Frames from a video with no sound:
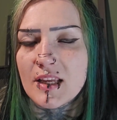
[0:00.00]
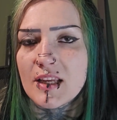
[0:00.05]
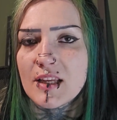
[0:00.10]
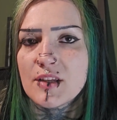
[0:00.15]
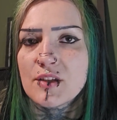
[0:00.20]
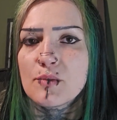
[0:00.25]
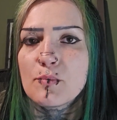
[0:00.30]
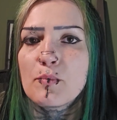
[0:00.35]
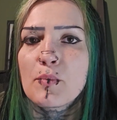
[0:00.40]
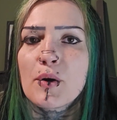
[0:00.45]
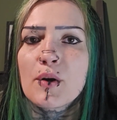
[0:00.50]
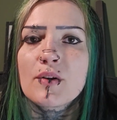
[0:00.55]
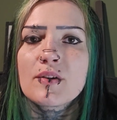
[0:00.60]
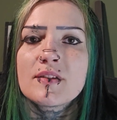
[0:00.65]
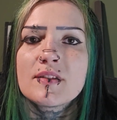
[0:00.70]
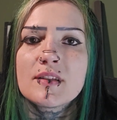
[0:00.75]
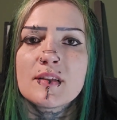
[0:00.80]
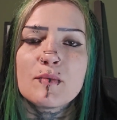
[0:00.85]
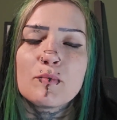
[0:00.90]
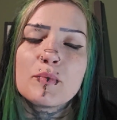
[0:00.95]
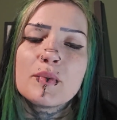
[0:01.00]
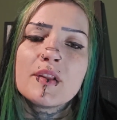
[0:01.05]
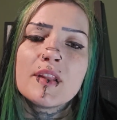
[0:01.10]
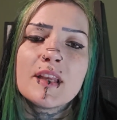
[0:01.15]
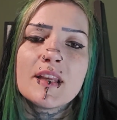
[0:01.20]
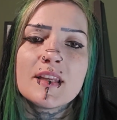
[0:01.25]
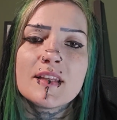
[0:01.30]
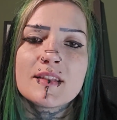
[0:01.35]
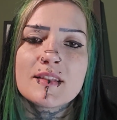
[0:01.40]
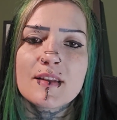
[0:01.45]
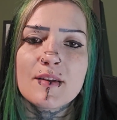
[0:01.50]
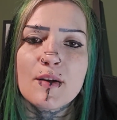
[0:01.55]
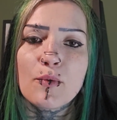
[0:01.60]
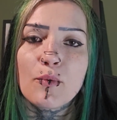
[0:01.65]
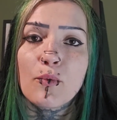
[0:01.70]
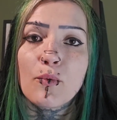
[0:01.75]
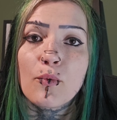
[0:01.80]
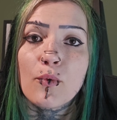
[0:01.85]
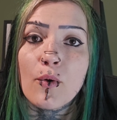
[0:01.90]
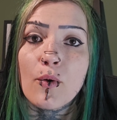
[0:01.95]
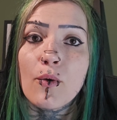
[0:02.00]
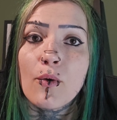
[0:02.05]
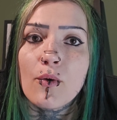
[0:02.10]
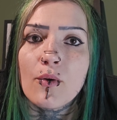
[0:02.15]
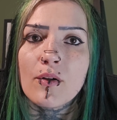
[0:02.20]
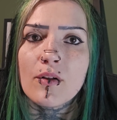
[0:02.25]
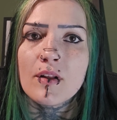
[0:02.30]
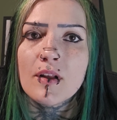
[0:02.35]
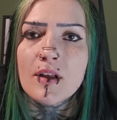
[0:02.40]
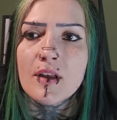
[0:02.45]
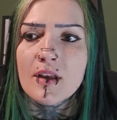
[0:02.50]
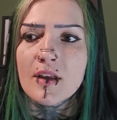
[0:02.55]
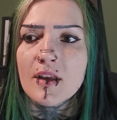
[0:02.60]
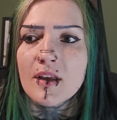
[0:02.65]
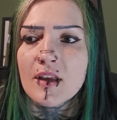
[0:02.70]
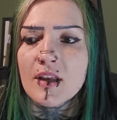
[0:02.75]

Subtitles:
each person plays a role.